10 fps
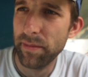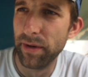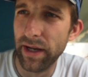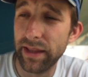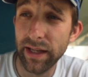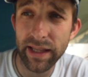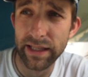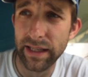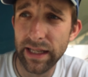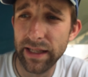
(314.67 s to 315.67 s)
But at the end of the
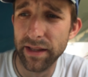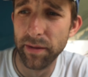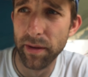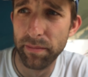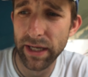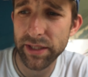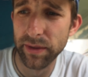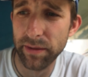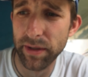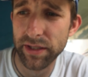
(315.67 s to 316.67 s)
day, the best
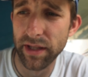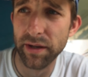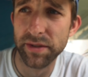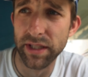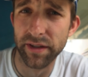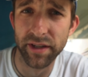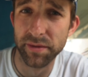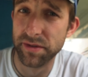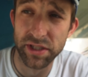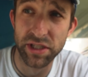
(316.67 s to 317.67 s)
way to make sure that was in there good
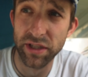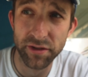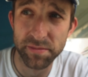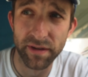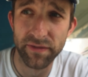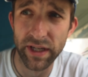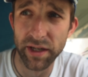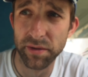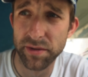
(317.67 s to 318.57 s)
was just to use my finger,